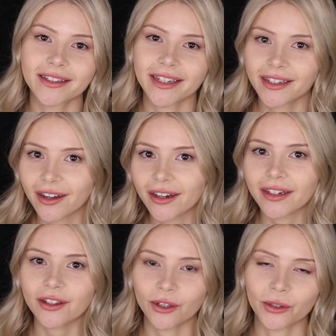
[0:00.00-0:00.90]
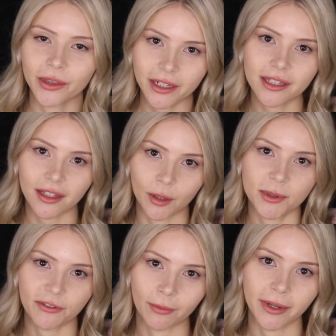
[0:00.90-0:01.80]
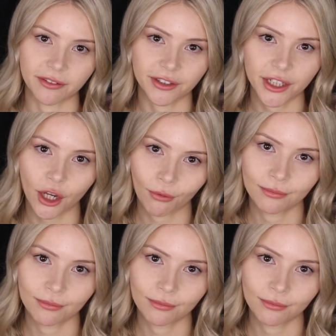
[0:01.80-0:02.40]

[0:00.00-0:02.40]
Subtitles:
did not include these clips from my video.